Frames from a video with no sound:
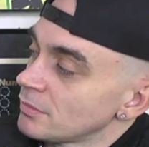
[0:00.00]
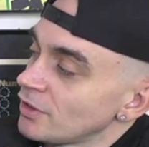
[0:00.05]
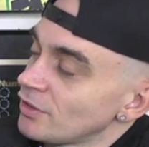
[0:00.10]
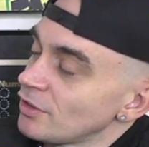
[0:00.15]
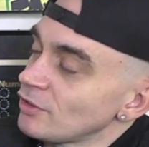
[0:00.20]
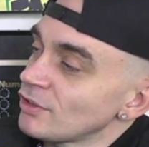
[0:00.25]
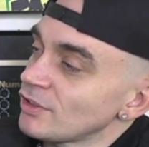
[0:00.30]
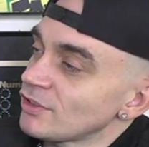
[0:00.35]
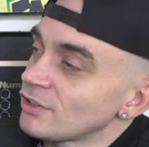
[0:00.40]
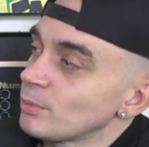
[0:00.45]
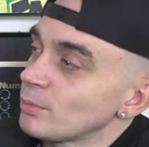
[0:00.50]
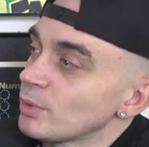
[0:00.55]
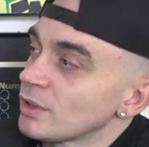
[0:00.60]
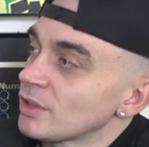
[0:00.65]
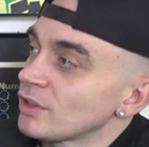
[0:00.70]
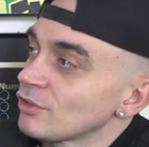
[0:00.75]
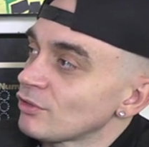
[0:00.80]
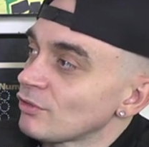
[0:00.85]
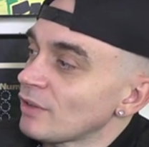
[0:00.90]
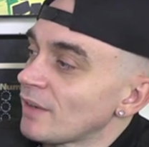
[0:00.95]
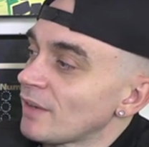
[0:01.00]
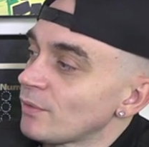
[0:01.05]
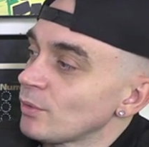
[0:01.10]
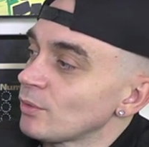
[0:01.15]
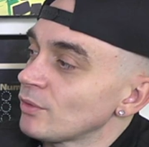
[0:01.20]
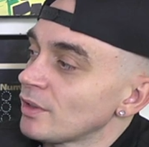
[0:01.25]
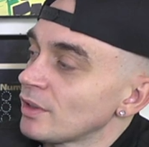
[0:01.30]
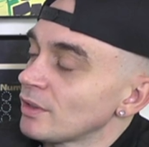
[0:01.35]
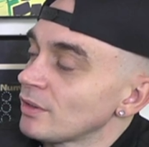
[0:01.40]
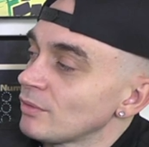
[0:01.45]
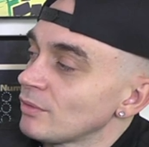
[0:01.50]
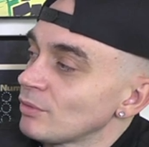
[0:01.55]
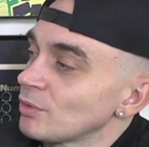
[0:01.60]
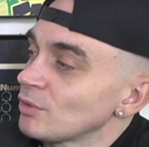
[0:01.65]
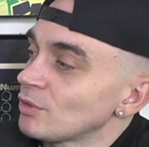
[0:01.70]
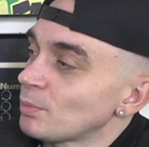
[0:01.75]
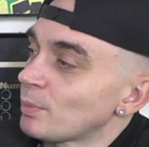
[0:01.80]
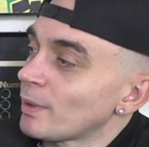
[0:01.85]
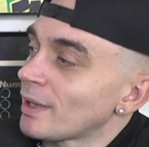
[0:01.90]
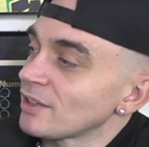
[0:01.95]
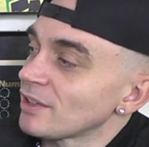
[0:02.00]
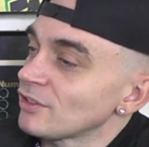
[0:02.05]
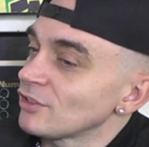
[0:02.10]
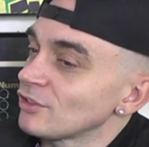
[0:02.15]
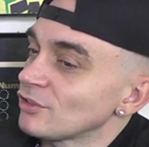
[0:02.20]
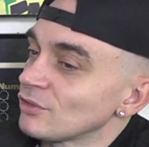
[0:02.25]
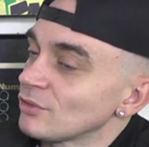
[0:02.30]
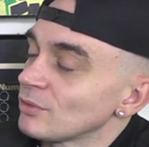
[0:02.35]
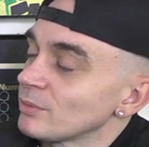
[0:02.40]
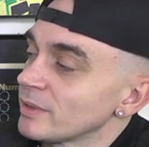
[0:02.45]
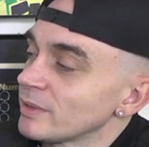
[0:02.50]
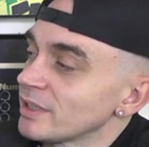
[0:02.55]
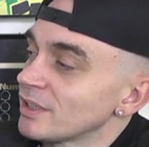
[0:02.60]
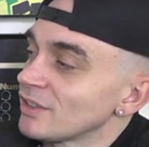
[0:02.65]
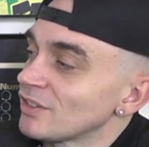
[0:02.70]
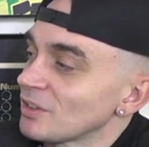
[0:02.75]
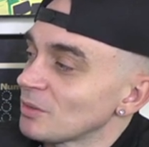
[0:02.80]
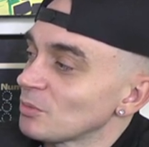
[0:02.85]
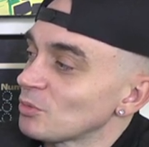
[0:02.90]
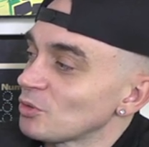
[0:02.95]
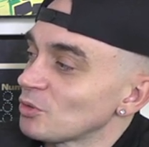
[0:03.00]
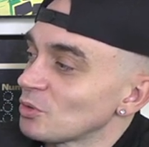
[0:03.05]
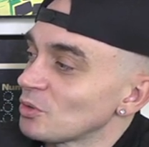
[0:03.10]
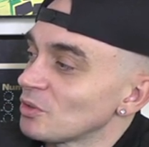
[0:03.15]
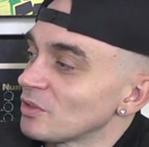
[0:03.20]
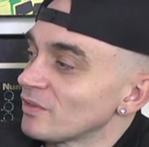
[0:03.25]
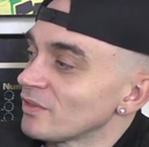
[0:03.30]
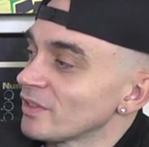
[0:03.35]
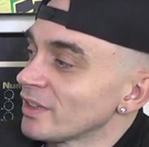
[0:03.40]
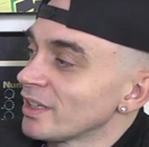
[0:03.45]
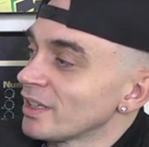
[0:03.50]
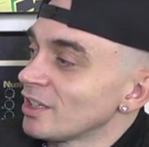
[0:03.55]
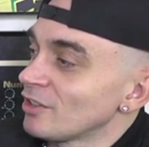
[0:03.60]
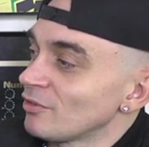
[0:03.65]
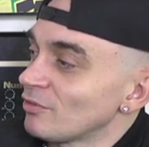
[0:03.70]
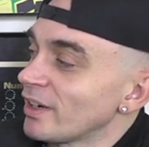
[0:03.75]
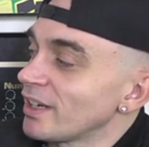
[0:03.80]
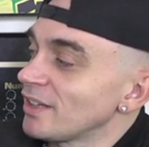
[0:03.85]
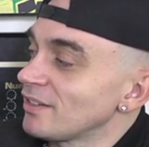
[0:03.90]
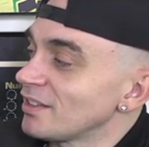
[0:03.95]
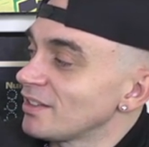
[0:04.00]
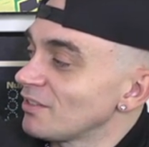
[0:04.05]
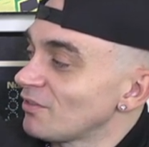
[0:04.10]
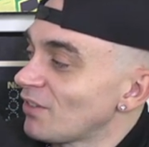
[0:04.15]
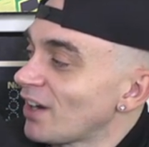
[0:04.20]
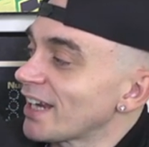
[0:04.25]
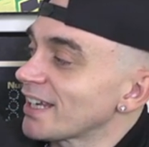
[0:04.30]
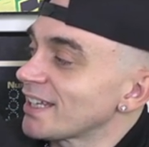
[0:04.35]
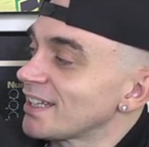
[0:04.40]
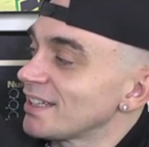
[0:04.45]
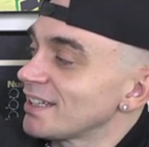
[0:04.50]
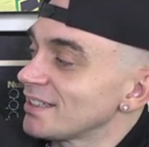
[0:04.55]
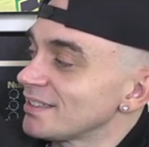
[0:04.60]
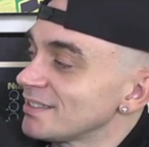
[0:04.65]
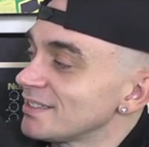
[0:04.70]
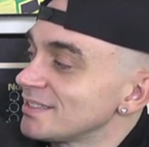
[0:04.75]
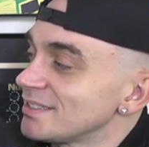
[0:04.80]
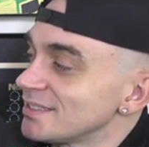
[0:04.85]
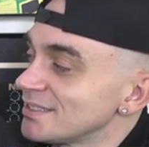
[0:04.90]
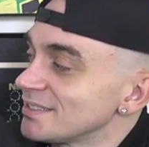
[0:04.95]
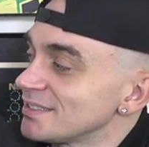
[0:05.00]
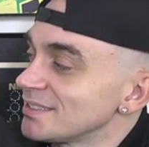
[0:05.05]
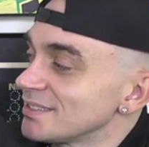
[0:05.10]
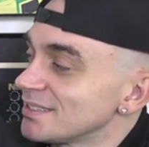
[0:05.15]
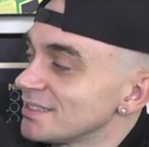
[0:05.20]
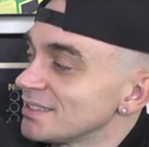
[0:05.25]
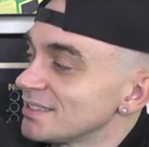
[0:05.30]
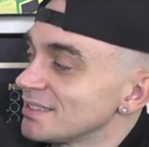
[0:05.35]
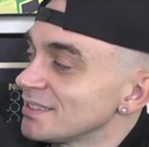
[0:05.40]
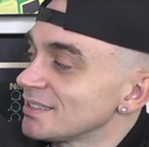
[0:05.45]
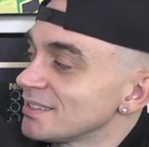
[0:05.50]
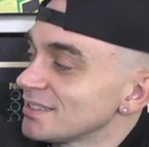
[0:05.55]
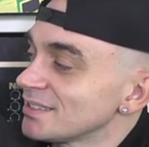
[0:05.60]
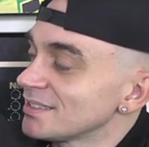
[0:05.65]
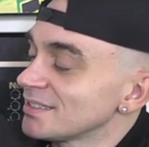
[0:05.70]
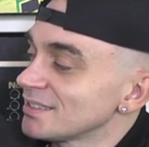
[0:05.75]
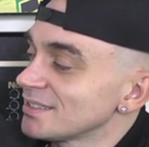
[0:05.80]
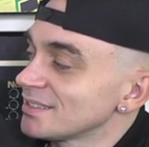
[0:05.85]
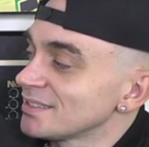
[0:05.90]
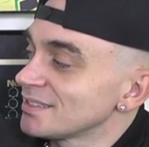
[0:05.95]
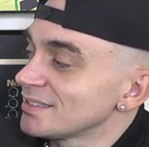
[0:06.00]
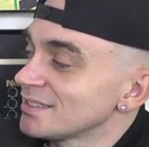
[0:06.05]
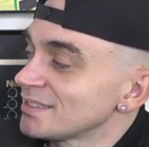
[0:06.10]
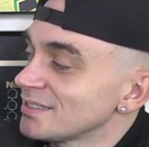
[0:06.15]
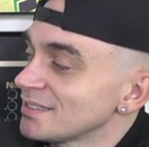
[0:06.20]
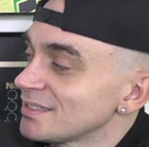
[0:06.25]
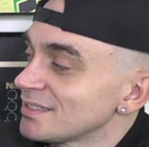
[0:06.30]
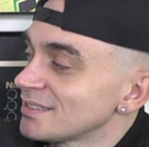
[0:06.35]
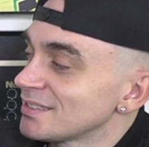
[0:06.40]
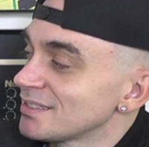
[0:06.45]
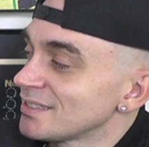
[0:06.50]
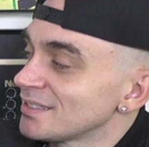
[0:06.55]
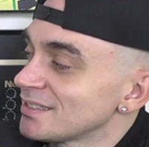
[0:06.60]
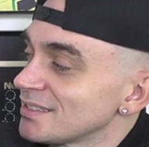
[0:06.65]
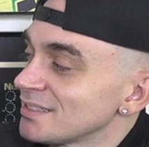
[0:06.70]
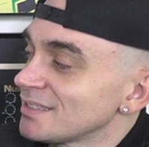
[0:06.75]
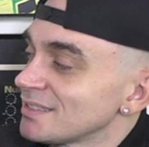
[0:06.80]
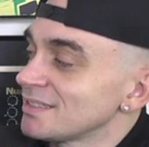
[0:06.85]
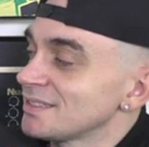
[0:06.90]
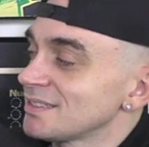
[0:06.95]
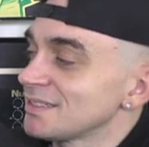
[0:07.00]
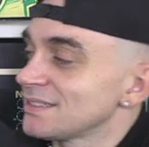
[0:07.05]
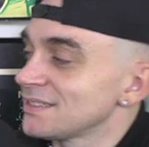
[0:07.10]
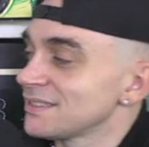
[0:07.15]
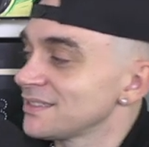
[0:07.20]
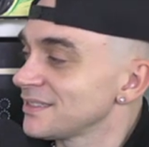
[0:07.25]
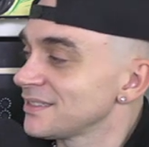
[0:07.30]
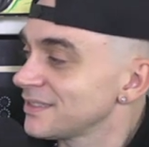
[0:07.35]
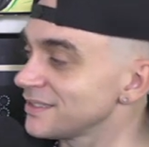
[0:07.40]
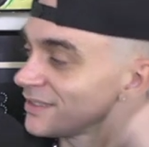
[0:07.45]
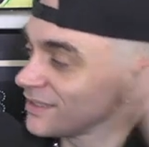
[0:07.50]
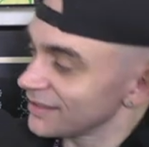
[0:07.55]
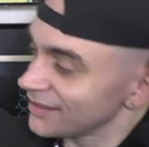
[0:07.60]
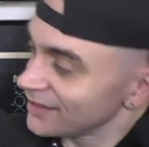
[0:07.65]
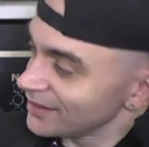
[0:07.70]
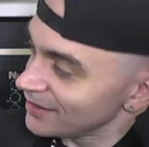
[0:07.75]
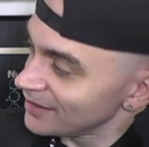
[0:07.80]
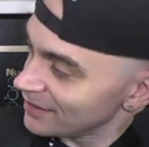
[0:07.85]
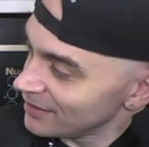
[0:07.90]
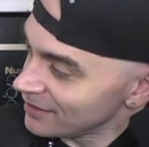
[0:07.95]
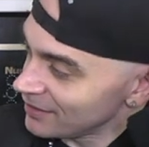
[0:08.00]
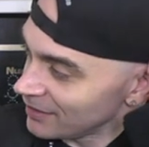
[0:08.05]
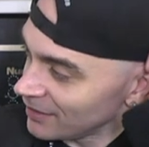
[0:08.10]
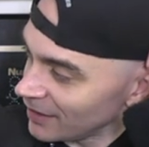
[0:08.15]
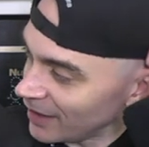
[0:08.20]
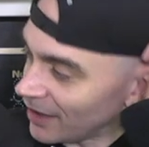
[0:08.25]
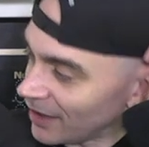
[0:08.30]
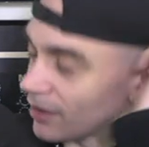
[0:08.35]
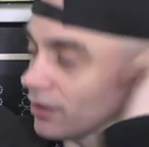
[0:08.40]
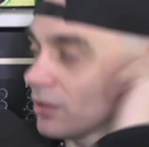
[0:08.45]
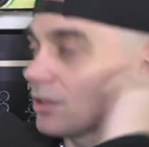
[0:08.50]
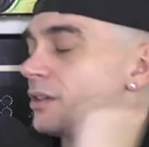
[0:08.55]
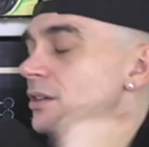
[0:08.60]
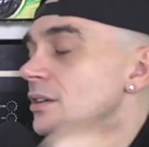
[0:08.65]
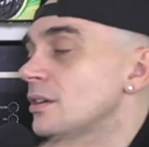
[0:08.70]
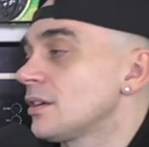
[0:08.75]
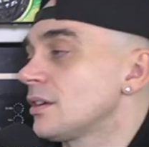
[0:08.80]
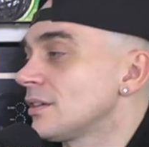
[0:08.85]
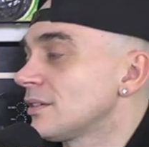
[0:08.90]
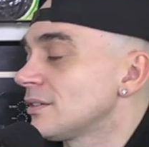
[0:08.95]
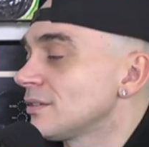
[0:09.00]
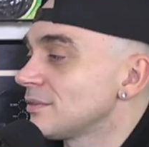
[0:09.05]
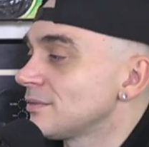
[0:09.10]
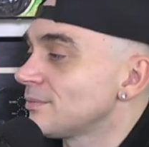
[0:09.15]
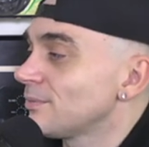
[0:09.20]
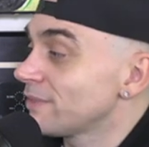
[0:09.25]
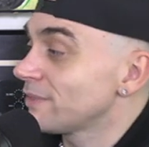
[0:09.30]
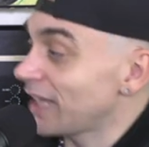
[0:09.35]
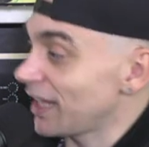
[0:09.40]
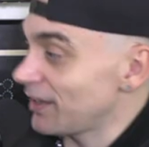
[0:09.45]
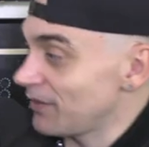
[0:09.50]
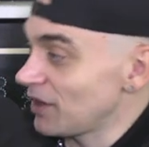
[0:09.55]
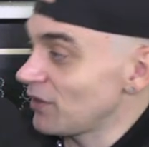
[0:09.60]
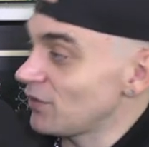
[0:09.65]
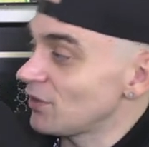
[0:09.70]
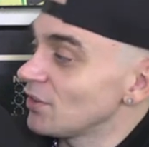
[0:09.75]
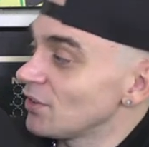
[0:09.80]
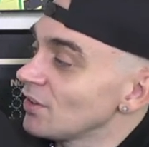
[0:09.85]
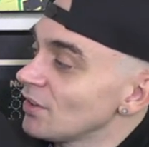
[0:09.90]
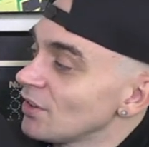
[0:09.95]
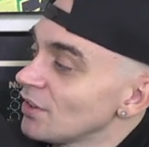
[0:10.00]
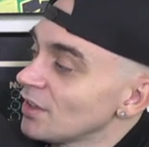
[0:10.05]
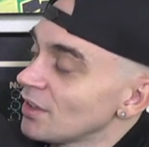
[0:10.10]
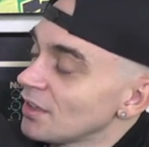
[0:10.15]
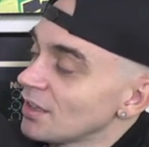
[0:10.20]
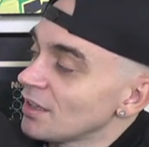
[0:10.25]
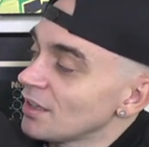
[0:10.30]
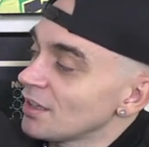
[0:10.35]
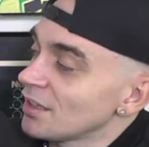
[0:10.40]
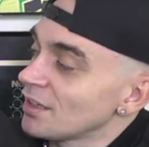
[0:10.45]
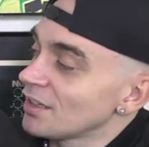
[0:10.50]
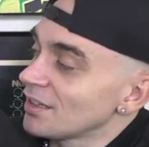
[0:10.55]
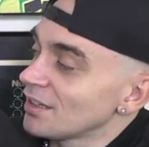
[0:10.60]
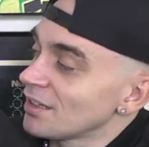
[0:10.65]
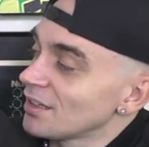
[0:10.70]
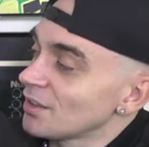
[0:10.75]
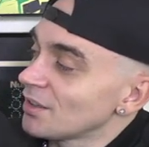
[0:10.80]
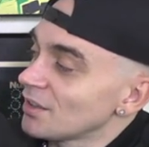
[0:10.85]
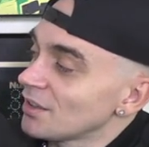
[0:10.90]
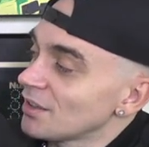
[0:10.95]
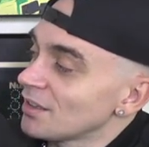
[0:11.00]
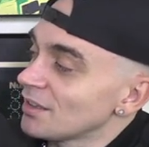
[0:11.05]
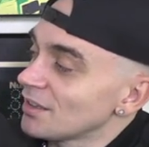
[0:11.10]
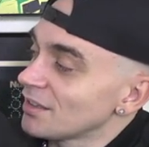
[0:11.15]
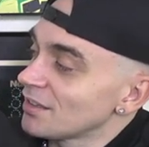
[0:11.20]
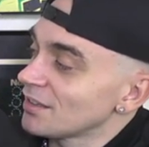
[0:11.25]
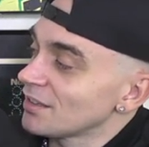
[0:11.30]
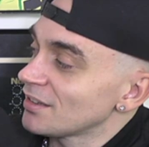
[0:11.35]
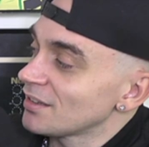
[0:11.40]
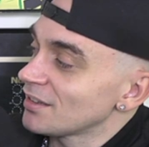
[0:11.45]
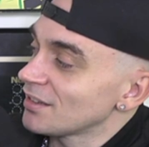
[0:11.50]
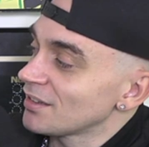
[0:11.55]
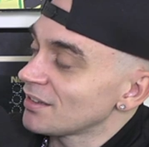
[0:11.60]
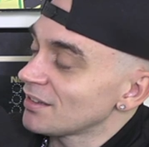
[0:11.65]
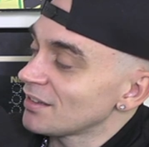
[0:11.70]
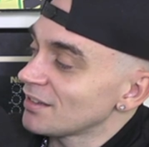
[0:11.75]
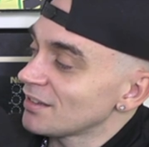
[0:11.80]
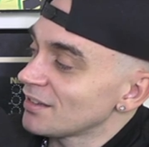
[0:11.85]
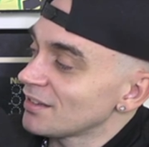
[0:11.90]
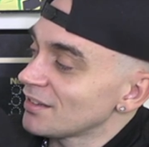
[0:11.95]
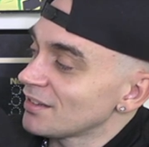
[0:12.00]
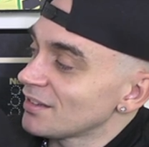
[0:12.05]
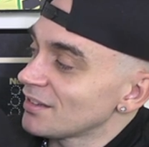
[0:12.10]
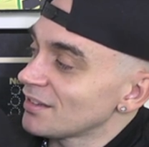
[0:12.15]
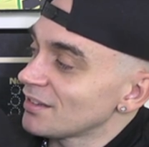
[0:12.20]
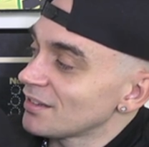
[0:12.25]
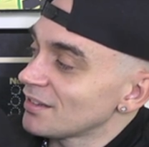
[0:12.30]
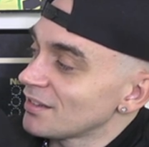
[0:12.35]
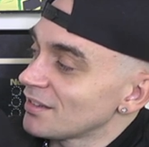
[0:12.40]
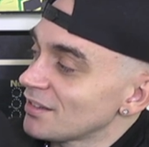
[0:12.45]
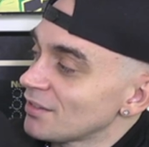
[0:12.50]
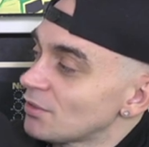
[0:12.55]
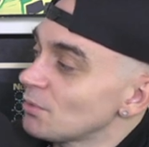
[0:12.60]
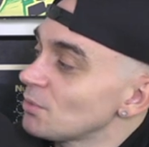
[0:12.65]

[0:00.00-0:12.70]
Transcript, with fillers: It's interesting because gravel, the, the, route to passage normally is some sort of raising, racking, da da da da da. Yeah, but I would get my paint. I would still get paint. How? People should give me paint. Gave give you. People give me. I should rob people.